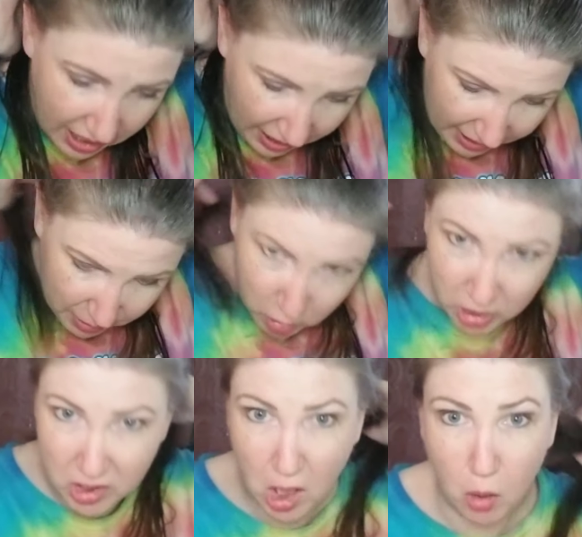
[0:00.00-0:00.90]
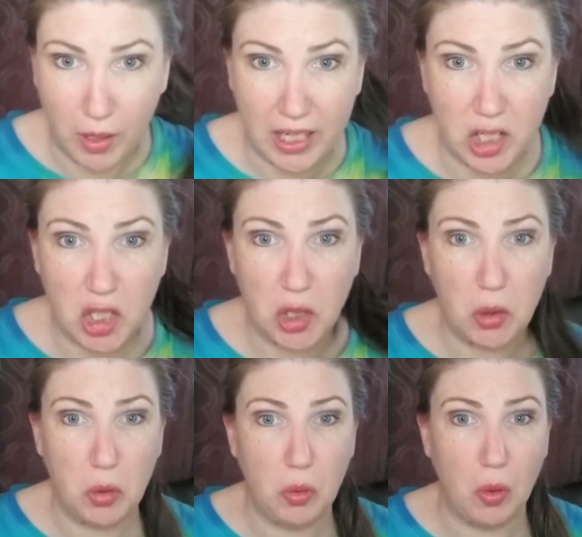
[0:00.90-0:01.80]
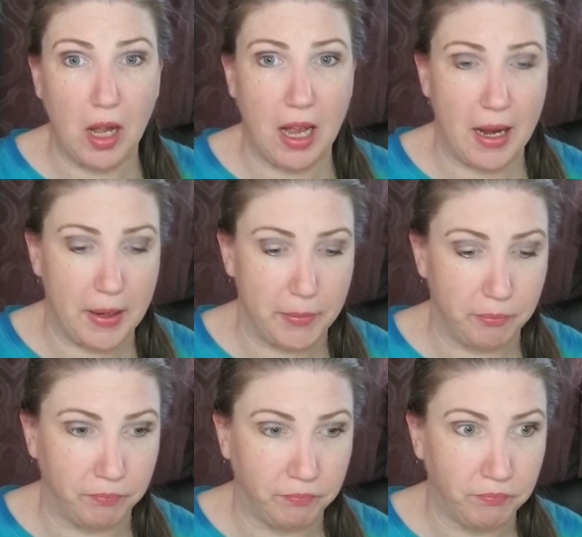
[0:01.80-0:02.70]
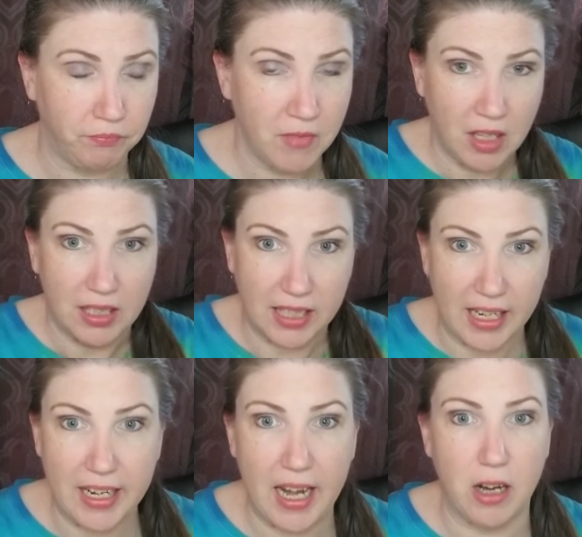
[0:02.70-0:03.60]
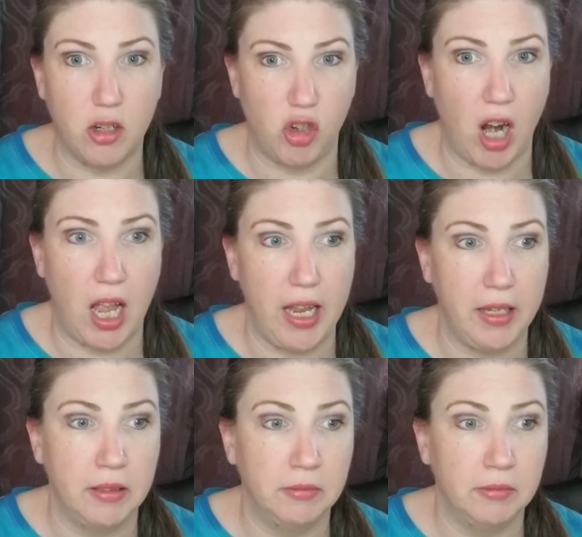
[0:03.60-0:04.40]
I am just going to let it air dry.